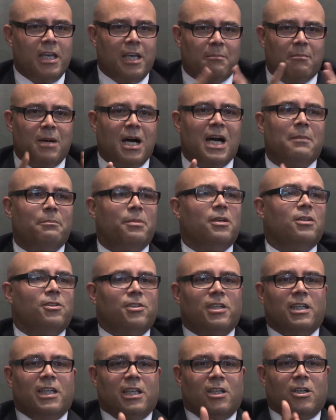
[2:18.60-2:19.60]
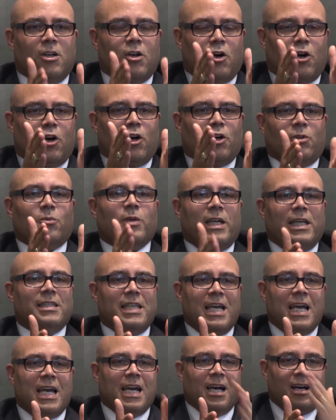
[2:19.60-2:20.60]
In my building, all the way
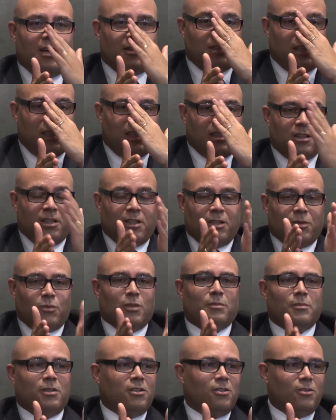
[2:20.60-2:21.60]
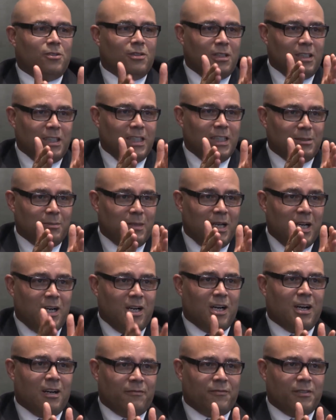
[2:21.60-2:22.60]
down to the woman who cleaned my
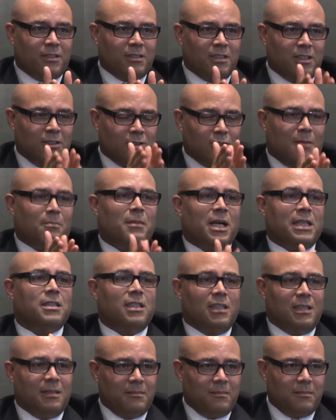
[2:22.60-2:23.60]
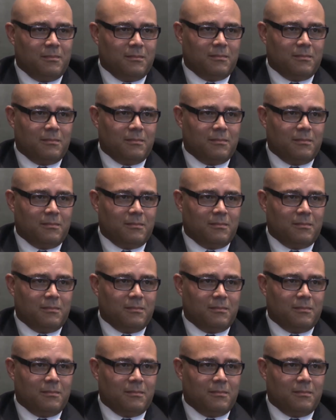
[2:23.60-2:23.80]
office is on my team.